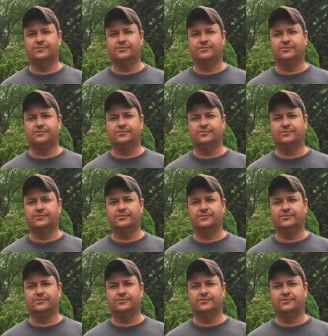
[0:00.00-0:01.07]

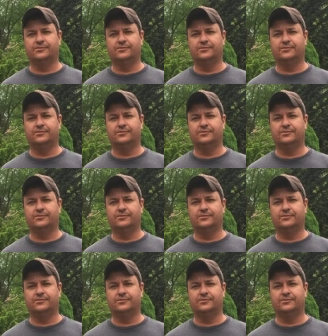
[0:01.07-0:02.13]

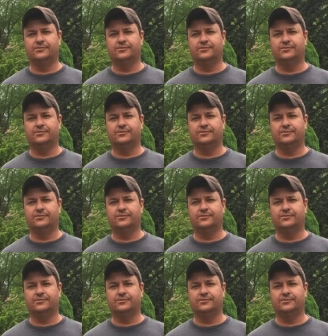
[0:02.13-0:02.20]
Nobody speaks.